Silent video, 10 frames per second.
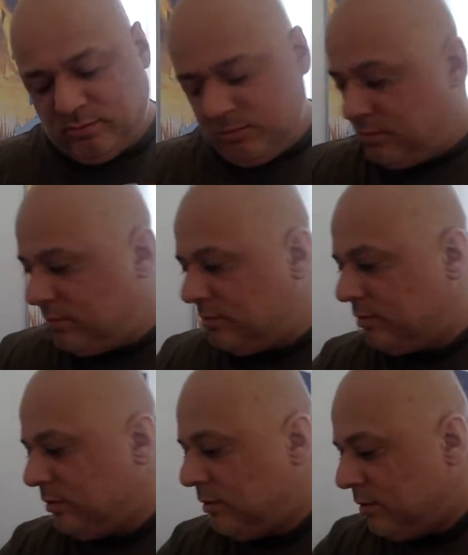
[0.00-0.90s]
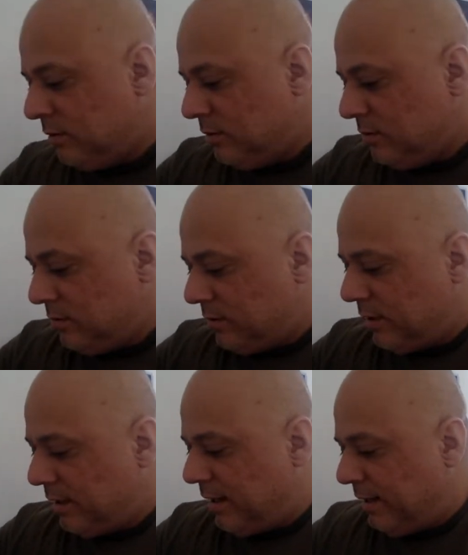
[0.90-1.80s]

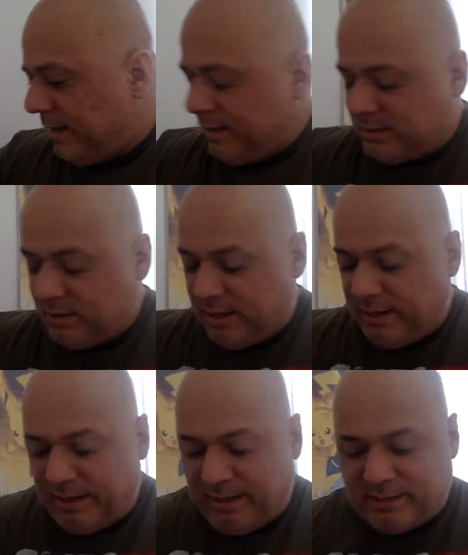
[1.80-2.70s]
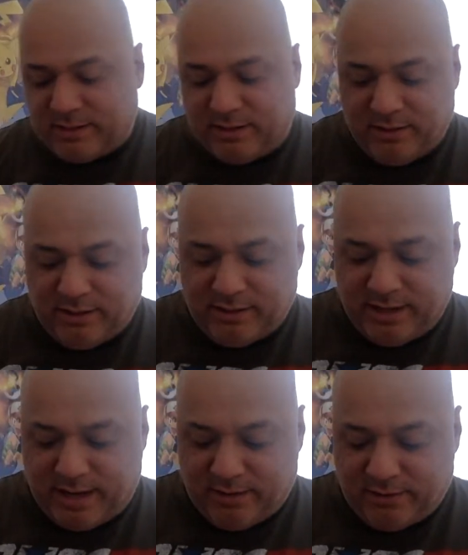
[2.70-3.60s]
I think it's
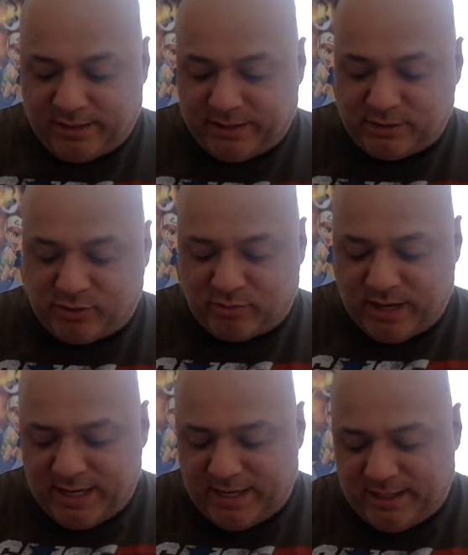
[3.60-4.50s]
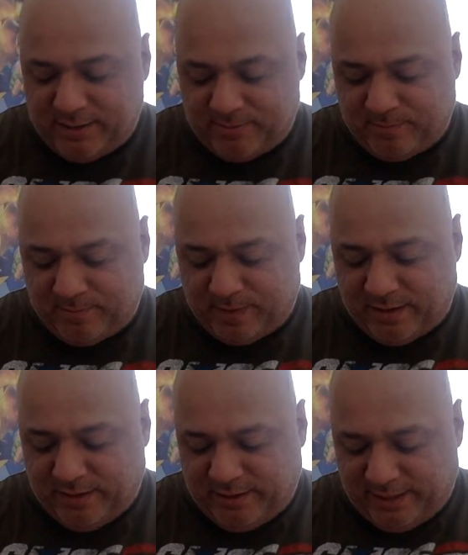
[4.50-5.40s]
good. I don't think it's great. I
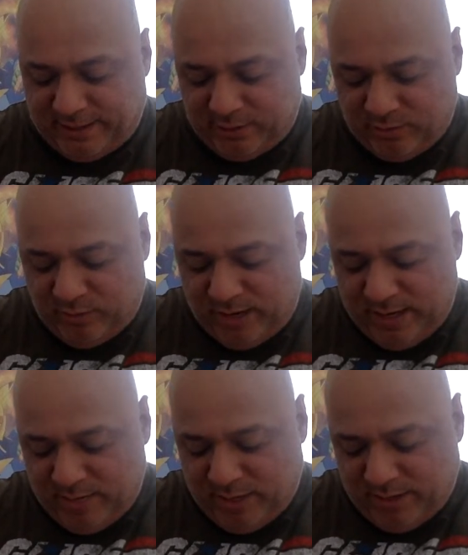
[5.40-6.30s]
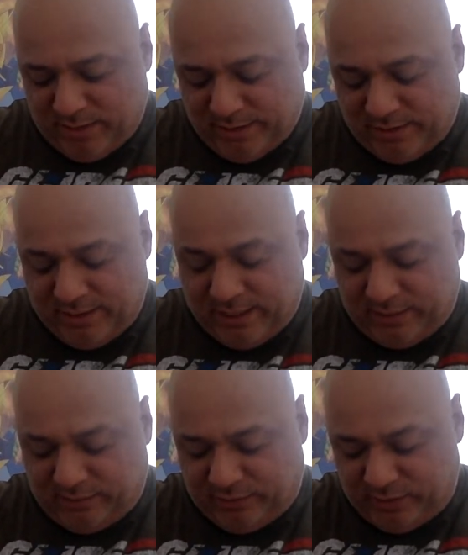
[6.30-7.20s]
think they could do way better on their
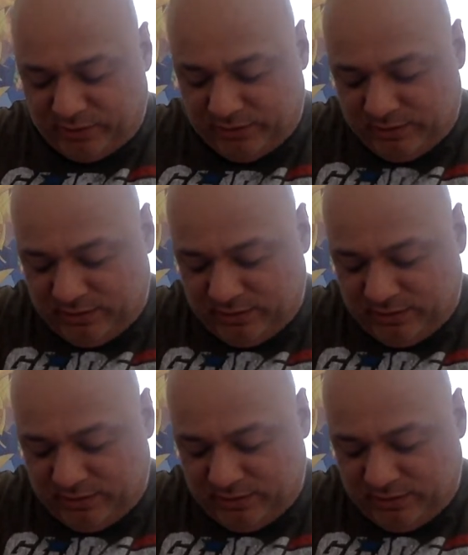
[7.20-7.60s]
next version.